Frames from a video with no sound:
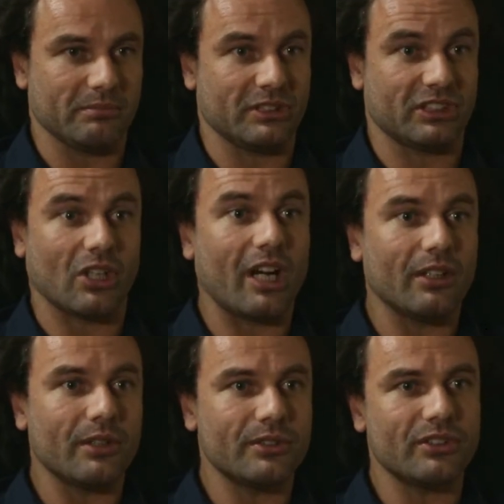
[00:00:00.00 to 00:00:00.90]

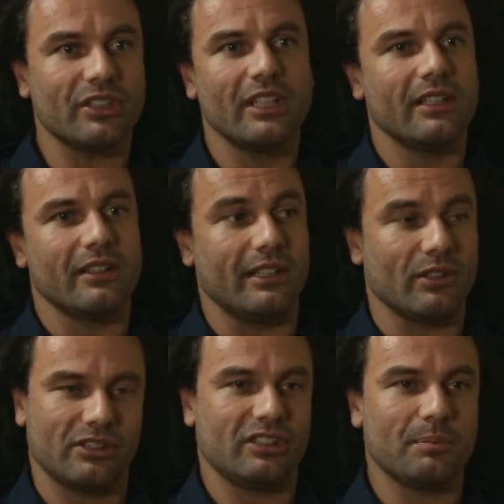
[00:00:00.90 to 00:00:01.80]
silos. They're
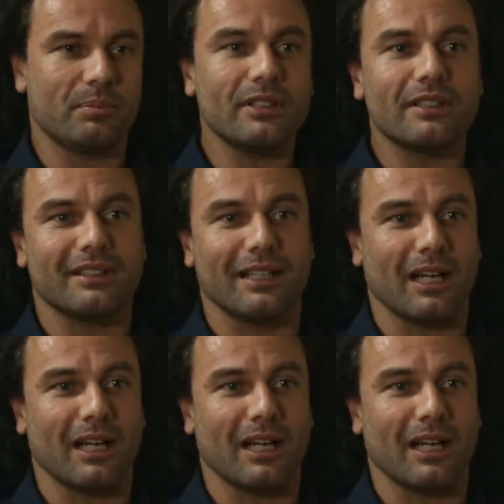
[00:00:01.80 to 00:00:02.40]
not separate.